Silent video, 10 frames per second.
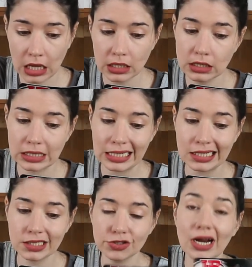I need to
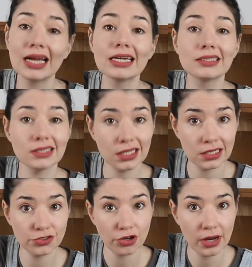let it dry until
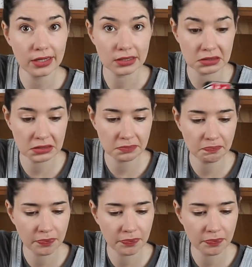it dries.